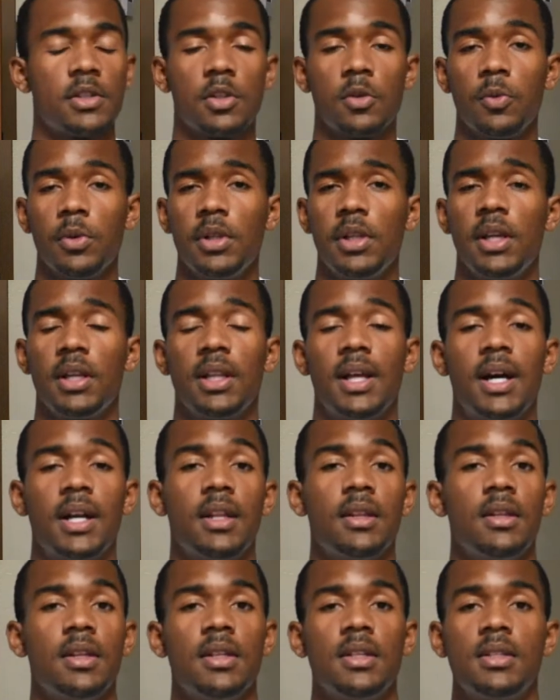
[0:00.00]
So really a lot
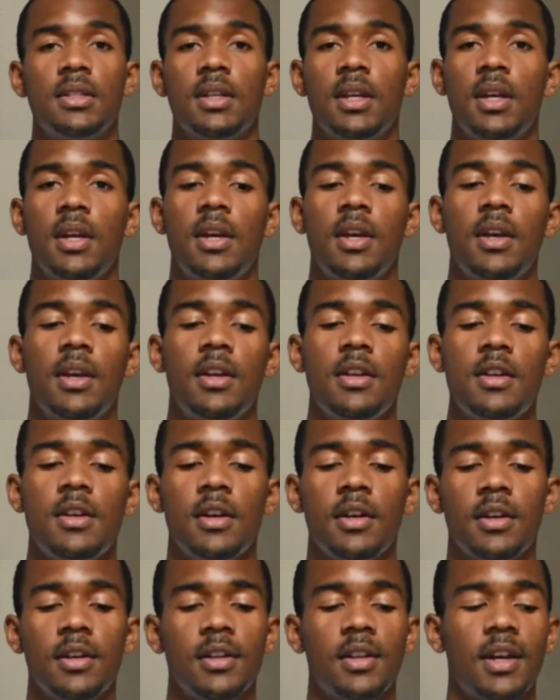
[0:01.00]
of these,
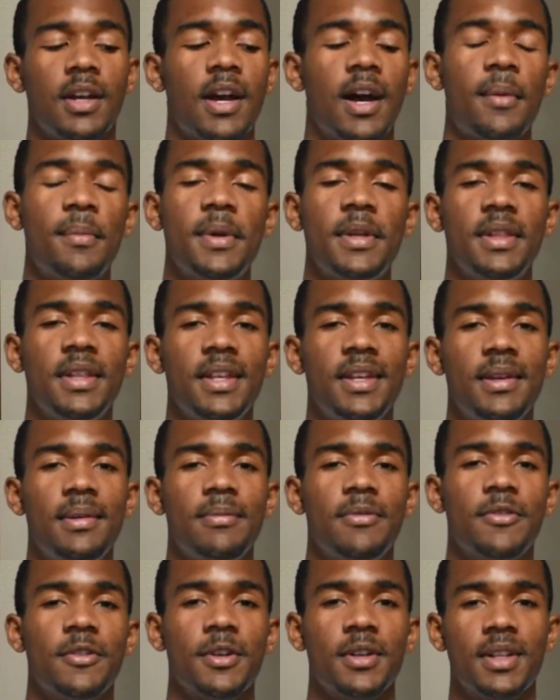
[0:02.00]
the common theme
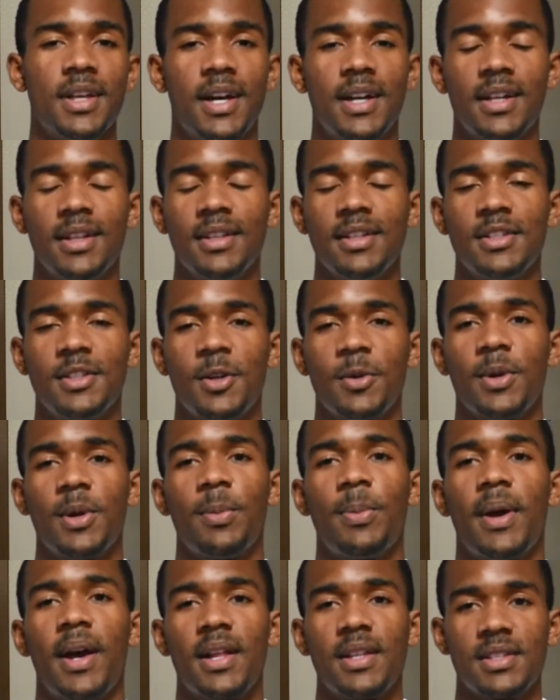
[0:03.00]
for a lot of these career
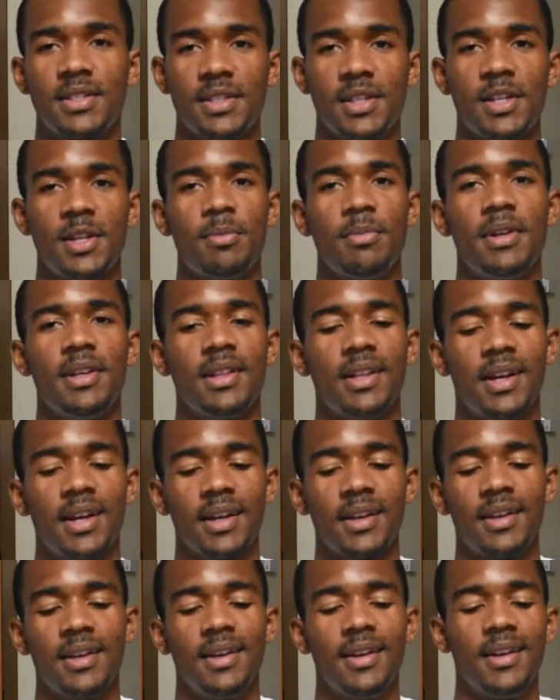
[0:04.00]
paths is going to be
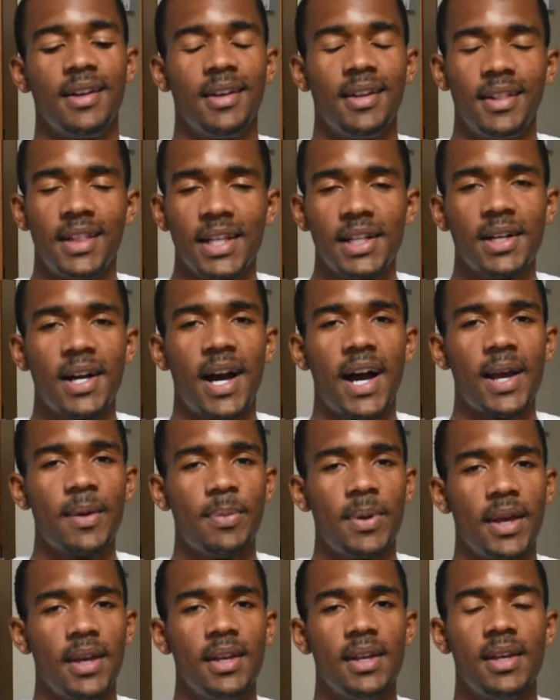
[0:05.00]
like they're high
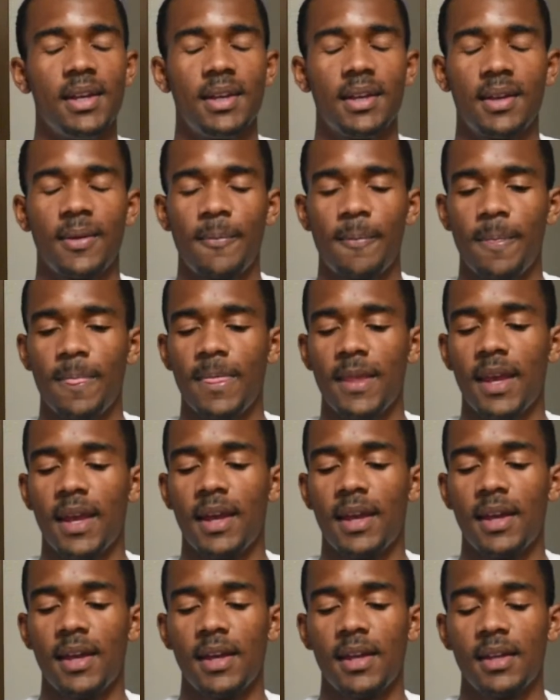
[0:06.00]
paying
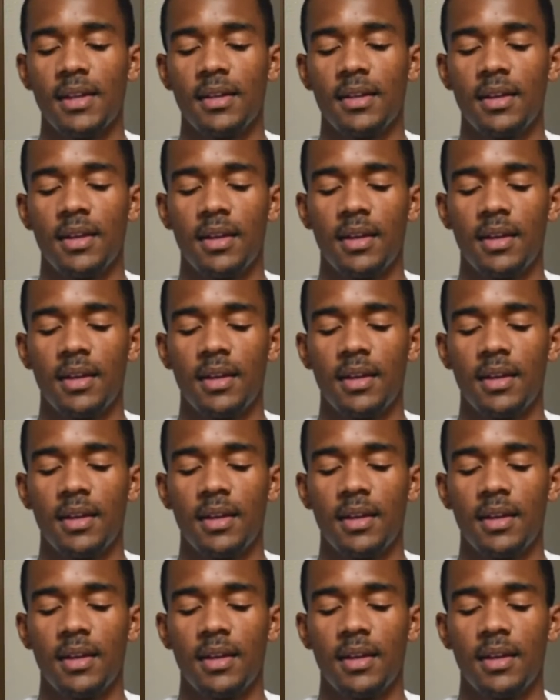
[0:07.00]
and